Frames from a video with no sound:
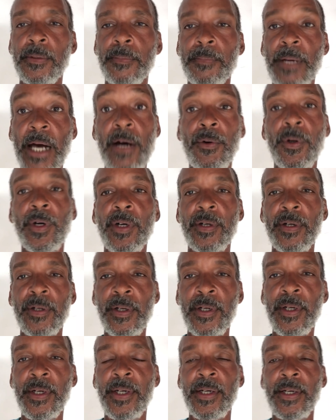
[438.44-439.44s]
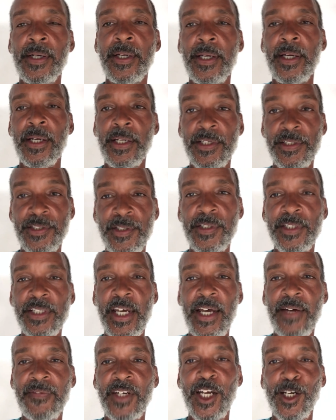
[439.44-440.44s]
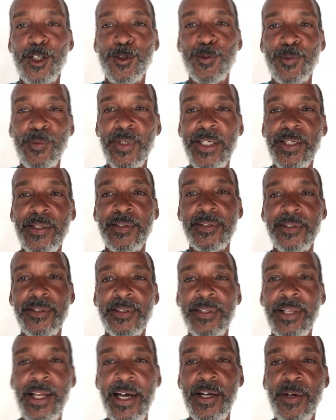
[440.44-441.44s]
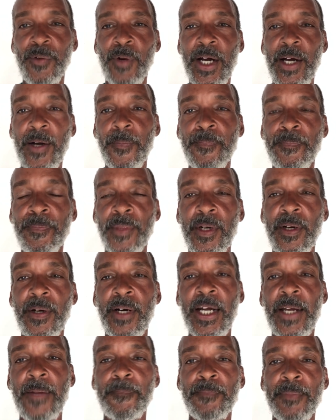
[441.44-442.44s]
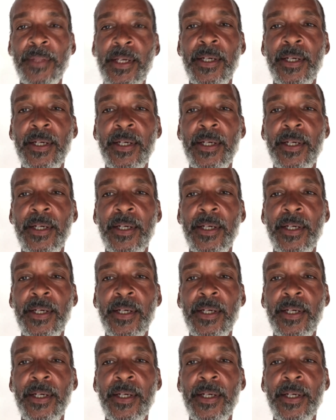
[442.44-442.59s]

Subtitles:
power. And it's good to have an extra one lying around. All right?